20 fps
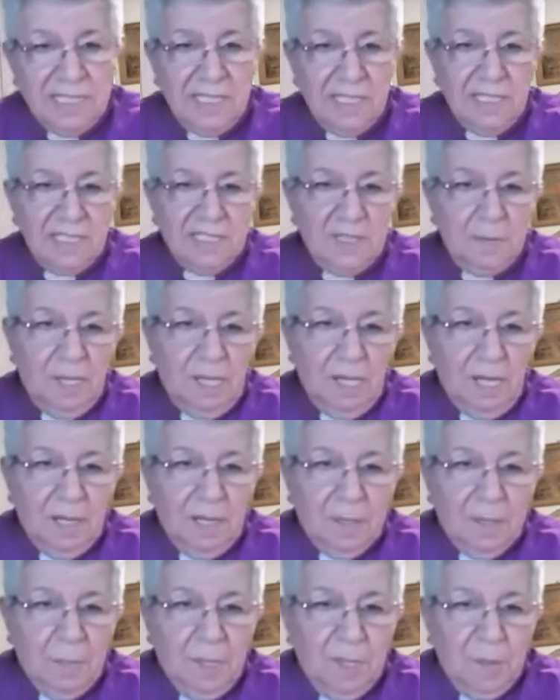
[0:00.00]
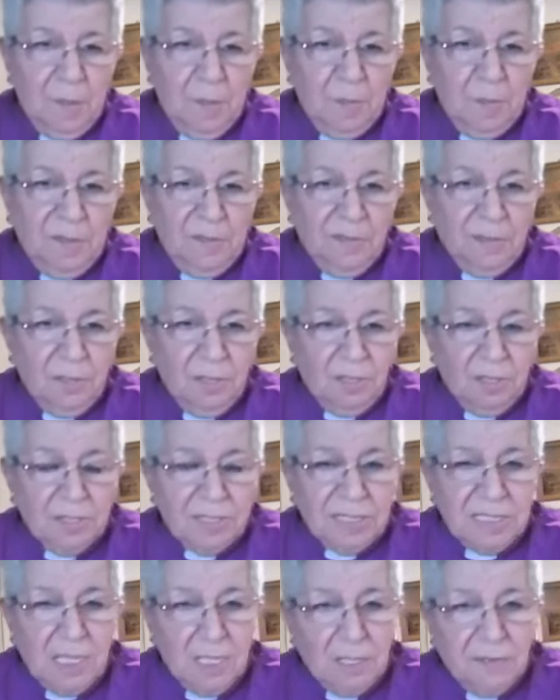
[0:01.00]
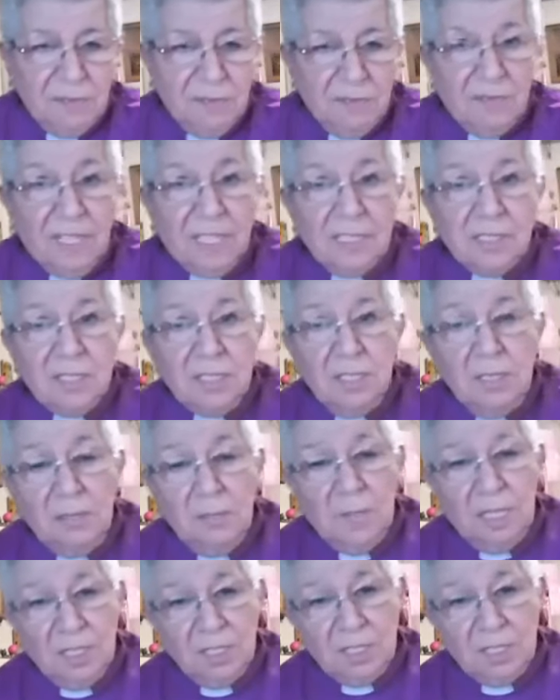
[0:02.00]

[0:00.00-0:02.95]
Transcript: who always thinks about other people before yourself,